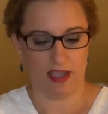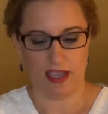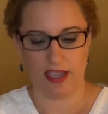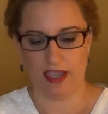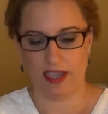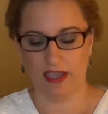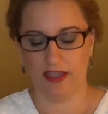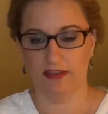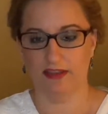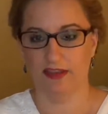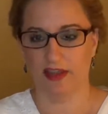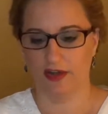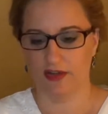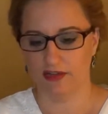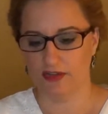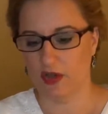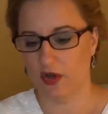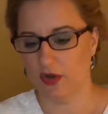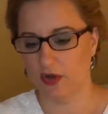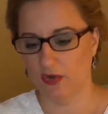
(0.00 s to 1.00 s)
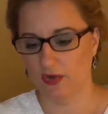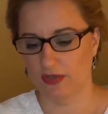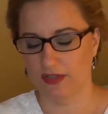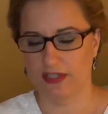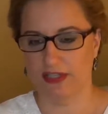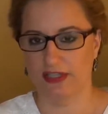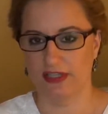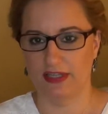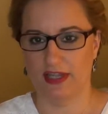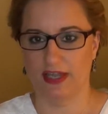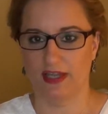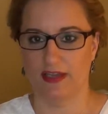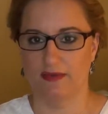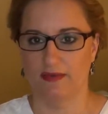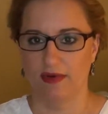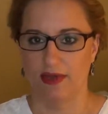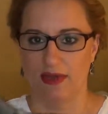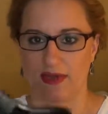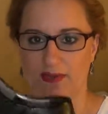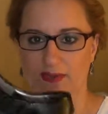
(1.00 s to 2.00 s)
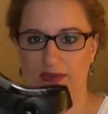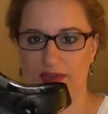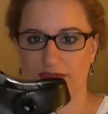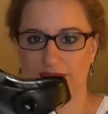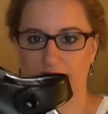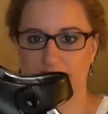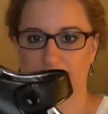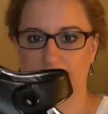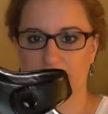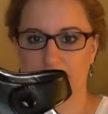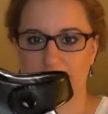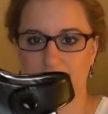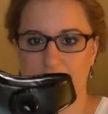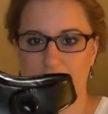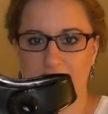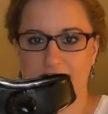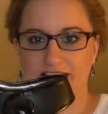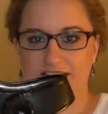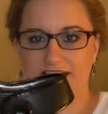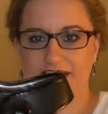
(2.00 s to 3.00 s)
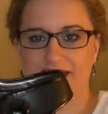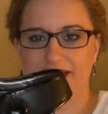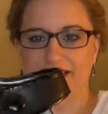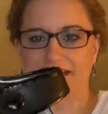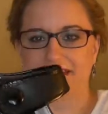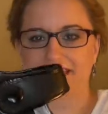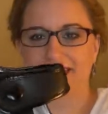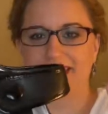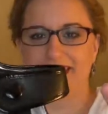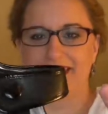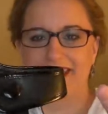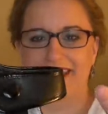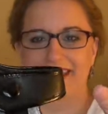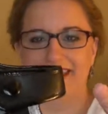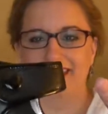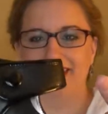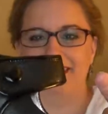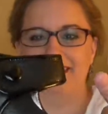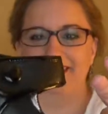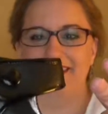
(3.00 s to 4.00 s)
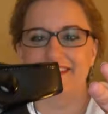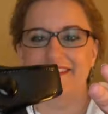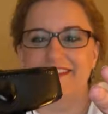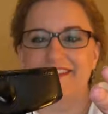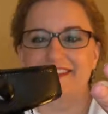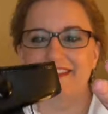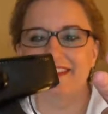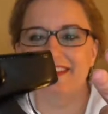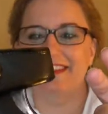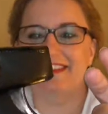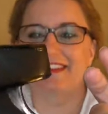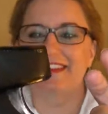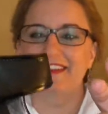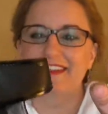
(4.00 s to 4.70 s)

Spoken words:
and they're totally like rockabilly. Aren't they cute?